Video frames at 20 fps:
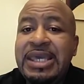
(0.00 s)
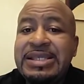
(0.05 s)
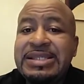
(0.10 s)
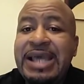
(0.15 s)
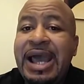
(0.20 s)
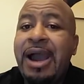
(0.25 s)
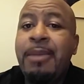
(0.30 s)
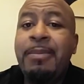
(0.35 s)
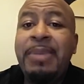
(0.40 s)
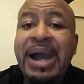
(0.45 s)

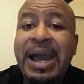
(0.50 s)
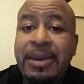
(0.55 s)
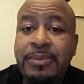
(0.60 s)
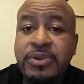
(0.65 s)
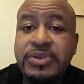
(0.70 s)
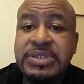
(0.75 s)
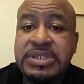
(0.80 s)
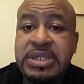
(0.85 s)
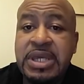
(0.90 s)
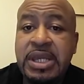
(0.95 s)
is our
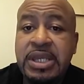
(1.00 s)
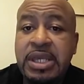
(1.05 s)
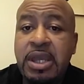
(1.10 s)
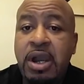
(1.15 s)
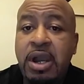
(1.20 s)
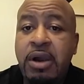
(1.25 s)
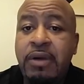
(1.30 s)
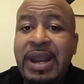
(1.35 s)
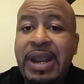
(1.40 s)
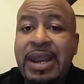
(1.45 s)
Bible
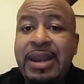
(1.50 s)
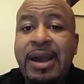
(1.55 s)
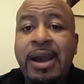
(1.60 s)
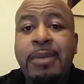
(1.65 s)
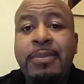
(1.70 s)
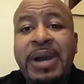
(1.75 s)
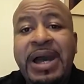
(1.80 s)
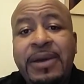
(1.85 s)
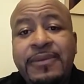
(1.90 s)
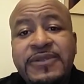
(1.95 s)
study. All right,
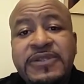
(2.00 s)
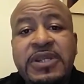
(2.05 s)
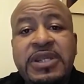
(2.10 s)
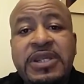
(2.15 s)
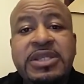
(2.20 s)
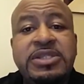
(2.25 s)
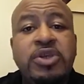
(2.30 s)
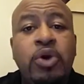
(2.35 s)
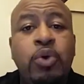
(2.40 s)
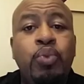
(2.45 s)
our Bible
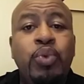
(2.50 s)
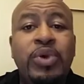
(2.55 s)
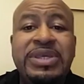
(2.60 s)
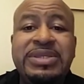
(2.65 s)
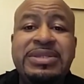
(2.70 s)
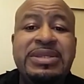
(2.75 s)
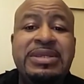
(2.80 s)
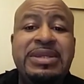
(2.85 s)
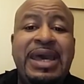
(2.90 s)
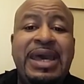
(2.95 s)
studies on
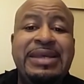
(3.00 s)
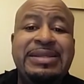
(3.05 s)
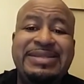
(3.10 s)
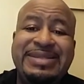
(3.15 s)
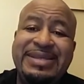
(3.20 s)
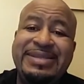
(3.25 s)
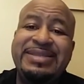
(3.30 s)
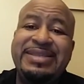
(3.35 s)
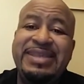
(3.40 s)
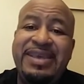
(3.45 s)
Wednesday
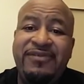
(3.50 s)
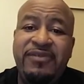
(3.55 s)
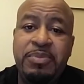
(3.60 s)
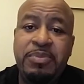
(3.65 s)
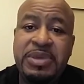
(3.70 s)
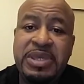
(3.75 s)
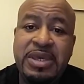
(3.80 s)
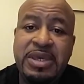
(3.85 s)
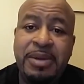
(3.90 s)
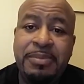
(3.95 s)
nights at
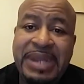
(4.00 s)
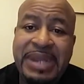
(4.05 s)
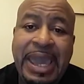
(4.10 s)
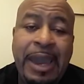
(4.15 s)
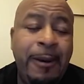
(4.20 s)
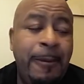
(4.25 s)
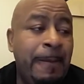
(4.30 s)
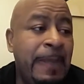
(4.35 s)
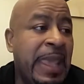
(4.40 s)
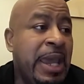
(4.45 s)
7 p.m.
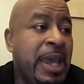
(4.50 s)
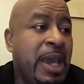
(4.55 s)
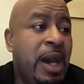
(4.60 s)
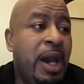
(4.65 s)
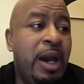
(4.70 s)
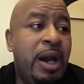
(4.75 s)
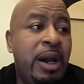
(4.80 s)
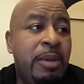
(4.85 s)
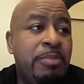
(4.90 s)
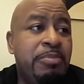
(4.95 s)
Now,
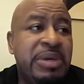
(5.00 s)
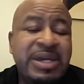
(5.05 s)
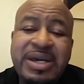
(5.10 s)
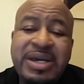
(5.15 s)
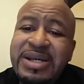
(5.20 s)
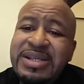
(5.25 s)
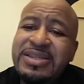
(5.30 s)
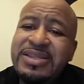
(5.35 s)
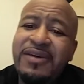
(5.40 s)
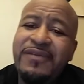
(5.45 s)
uh,
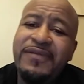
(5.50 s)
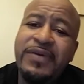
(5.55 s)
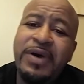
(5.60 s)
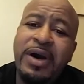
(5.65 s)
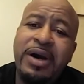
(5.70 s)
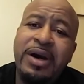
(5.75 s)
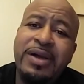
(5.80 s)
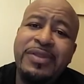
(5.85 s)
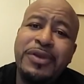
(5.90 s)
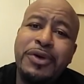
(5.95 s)
because of
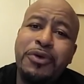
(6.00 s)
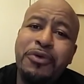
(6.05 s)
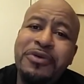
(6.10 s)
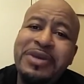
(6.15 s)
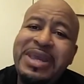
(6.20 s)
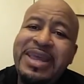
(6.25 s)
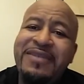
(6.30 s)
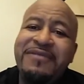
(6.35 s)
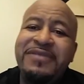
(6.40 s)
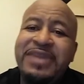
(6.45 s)
uh, the
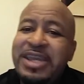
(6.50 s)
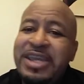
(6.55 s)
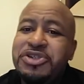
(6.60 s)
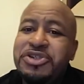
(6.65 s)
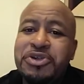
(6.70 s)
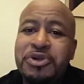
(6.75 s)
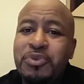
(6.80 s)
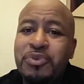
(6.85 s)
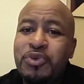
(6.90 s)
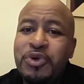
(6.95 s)
creative
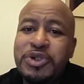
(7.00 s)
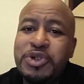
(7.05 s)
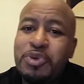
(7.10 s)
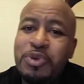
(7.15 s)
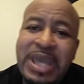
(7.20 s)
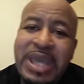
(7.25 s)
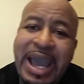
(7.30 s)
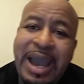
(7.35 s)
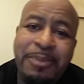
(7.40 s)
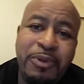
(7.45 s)
nature in
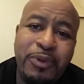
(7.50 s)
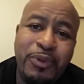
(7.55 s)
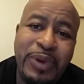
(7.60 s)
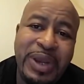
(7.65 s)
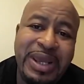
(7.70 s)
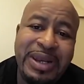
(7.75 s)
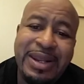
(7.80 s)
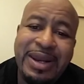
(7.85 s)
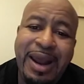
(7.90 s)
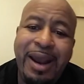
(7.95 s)
which we
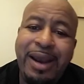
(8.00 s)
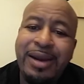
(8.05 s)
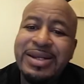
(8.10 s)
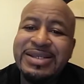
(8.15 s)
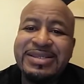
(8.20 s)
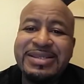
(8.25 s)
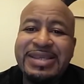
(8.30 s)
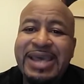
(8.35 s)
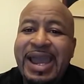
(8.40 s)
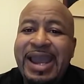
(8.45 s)
operate and our
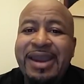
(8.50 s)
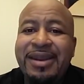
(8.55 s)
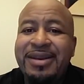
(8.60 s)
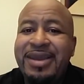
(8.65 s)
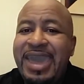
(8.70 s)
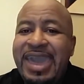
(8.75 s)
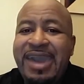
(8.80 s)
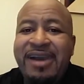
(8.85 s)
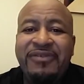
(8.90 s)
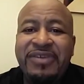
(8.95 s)

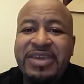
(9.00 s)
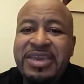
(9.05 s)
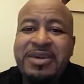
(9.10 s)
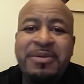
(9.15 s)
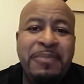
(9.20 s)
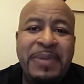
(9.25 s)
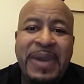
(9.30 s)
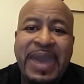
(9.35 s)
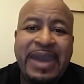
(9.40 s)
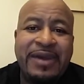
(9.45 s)
desire to have
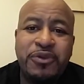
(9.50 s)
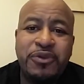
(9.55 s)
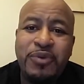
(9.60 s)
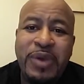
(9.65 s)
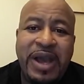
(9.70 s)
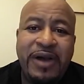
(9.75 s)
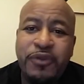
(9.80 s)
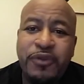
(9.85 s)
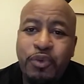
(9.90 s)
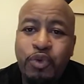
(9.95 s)
impact
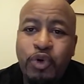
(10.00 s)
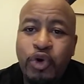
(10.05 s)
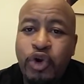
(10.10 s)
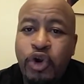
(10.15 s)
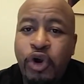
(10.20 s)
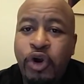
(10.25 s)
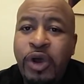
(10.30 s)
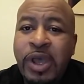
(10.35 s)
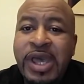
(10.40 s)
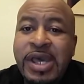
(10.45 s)
throughout the
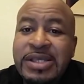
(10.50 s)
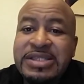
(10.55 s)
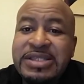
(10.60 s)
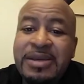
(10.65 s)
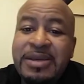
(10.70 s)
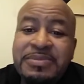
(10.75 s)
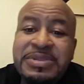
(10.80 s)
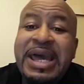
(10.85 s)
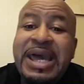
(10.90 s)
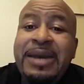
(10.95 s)
world,
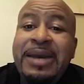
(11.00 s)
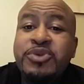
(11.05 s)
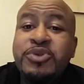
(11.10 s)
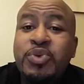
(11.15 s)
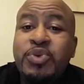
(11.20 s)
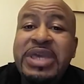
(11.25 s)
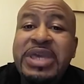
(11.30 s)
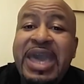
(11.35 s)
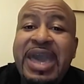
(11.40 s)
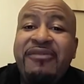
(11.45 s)

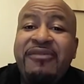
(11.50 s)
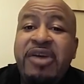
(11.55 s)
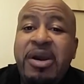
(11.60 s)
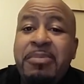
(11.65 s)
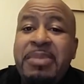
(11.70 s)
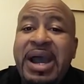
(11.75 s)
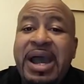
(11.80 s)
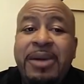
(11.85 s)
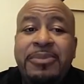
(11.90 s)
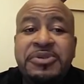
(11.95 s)
sometimes we have
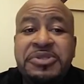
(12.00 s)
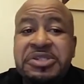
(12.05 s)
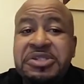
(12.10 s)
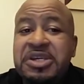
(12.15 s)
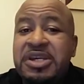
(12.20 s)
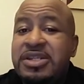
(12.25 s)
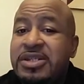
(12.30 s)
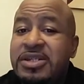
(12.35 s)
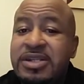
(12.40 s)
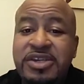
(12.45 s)
our Bible
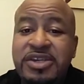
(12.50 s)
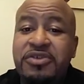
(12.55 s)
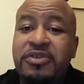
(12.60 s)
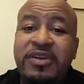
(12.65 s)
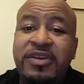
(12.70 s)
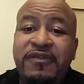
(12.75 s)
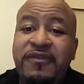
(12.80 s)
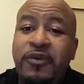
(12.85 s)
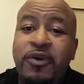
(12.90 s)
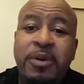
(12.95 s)
study
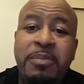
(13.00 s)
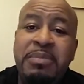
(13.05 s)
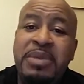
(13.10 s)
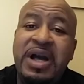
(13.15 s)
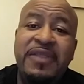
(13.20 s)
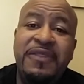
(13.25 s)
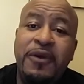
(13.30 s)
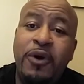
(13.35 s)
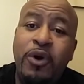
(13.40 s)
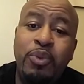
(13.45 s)
literally for a
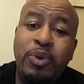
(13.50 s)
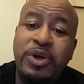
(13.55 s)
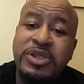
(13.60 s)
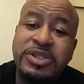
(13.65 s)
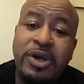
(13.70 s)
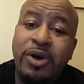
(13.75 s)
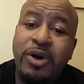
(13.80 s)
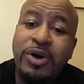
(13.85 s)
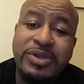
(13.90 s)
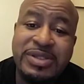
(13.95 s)
month on
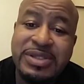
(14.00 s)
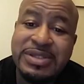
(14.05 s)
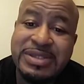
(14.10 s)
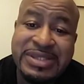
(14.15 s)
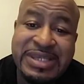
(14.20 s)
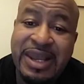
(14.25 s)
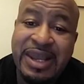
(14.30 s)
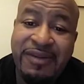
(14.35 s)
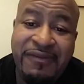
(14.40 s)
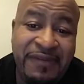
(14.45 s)
what's
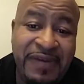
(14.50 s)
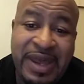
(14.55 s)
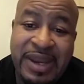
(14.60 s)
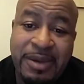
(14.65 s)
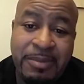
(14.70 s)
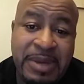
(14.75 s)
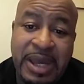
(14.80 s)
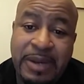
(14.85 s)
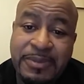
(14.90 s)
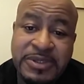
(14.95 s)
called
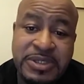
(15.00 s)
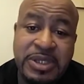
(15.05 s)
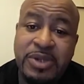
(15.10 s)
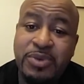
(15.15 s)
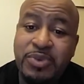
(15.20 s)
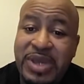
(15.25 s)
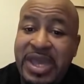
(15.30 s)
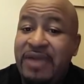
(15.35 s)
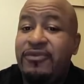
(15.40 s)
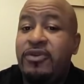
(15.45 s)
telephonic Bible
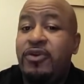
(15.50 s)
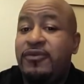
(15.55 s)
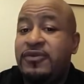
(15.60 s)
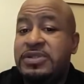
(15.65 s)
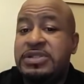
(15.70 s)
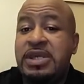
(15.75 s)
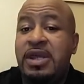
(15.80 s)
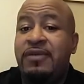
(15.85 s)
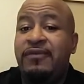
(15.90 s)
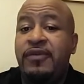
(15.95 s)
study. We have it
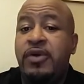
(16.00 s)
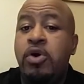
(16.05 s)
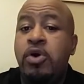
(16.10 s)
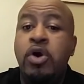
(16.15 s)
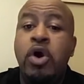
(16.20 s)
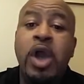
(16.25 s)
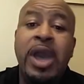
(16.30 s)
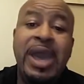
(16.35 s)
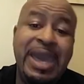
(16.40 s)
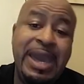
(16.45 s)
over the
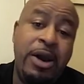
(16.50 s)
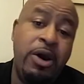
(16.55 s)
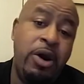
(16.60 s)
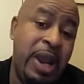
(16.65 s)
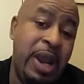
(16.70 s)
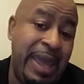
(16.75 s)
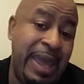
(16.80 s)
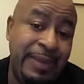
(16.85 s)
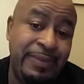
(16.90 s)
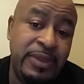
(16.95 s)
telephone,
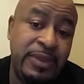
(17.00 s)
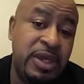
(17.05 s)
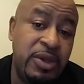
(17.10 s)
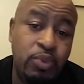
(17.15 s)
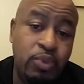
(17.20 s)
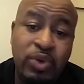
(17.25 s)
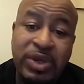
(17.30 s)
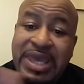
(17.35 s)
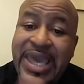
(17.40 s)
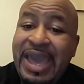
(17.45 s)
uh, and
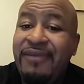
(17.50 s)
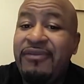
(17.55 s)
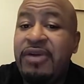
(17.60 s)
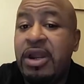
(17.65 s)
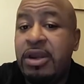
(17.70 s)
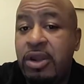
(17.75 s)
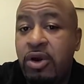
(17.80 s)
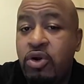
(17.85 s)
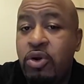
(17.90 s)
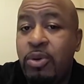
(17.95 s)
then we have
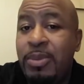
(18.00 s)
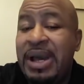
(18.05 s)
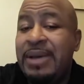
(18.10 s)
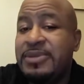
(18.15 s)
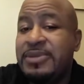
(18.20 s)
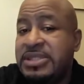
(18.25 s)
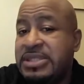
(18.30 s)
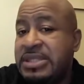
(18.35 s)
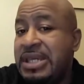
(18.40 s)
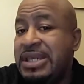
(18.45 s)
our local
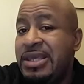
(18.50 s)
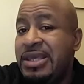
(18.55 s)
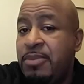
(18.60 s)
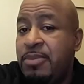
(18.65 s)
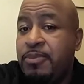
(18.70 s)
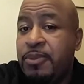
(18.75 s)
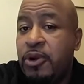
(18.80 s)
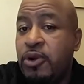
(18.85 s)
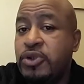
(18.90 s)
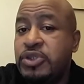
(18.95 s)
Bible study
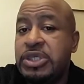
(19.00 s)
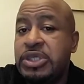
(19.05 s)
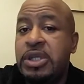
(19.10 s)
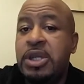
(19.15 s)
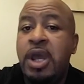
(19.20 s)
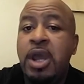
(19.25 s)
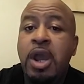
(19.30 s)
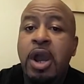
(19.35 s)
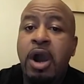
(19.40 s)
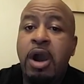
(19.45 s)
in
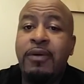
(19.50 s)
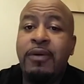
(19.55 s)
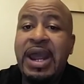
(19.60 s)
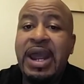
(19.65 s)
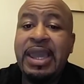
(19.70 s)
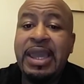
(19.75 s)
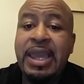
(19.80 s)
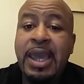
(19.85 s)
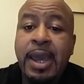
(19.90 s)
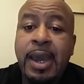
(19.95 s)
person. All
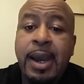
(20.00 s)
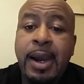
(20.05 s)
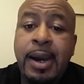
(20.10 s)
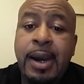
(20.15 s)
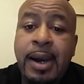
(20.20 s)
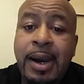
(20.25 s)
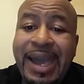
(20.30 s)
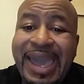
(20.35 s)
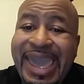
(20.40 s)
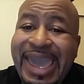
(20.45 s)
right,
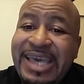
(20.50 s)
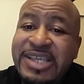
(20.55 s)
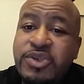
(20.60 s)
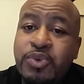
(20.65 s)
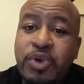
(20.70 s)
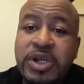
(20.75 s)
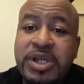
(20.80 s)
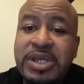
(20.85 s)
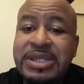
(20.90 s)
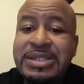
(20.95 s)
uh,
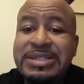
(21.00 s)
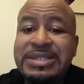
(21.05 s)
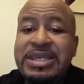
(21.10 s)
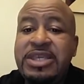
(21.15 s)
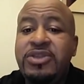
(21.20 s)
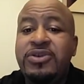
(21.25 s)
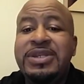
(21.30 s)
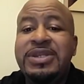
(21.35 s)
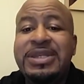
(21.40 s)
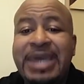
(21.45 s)
as we're
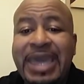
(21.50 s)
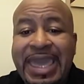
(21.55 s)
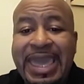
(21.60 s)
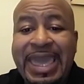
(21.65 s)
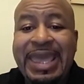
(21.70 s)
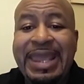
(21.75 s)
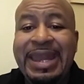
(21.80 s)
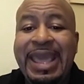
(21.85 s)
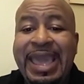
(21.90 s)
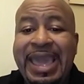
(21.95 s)
continuing to
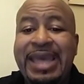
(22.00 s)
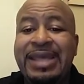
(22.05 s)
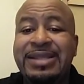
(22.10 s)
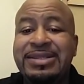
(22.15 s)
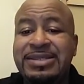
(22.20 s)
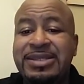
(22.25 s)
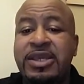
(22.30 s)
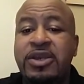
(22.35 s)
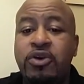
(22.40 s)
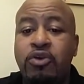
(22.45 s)

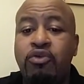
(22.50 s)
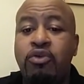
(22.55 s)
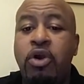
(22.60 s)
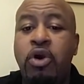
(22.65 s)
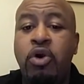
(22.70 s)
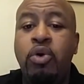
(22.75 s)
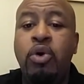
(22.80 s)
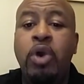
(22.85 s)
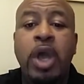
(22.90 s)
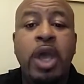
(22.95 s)
enhance and
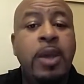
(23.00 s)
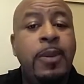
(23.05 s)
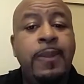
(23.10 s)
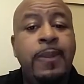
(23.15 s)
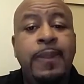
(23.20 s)
grow,